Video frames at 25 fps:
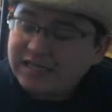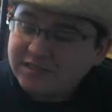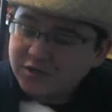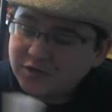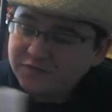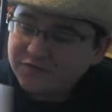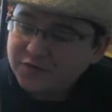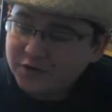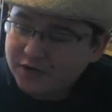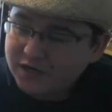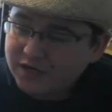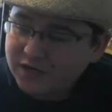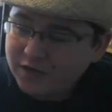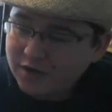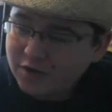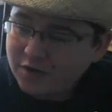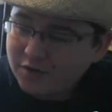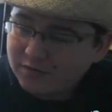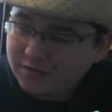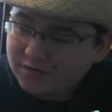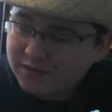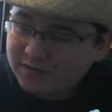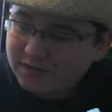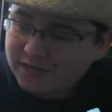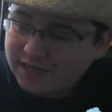so if you're gonna
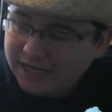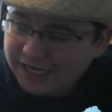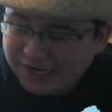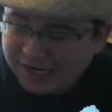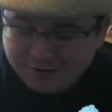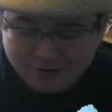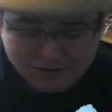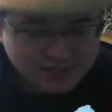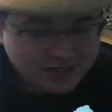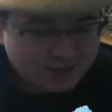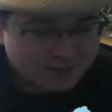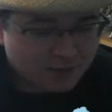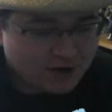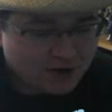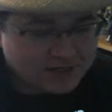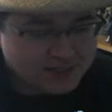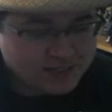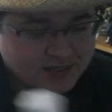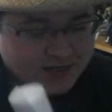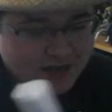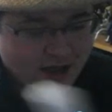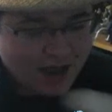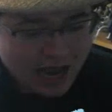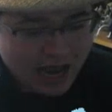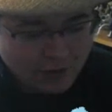go Kid Icarus
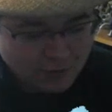Uprising, I